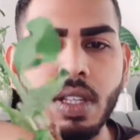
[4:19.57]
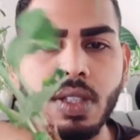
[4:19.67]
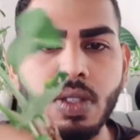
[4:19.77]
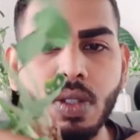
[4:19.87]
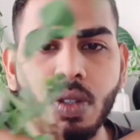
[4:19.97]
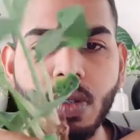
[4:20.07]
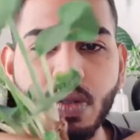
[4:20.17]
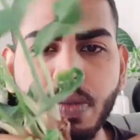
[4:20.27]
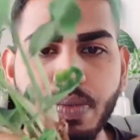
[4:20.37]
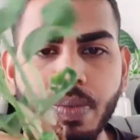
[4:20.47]

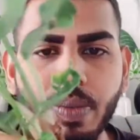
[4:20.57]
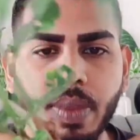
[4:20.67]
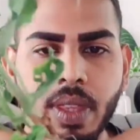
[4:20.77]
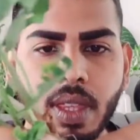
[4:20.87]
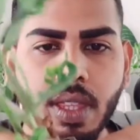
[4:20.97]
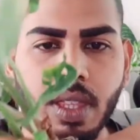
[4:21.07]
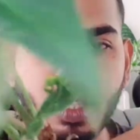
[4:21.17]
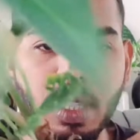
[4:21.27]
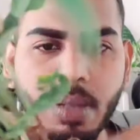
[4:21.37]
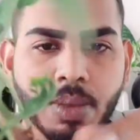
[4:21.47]
So there
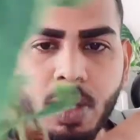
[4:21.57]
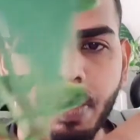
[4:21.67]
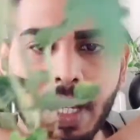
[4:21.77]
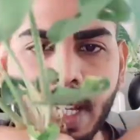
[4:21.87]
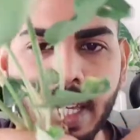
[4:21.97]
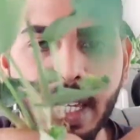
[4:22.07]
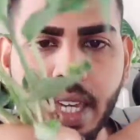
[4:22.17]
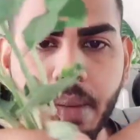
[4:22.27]
seems to be like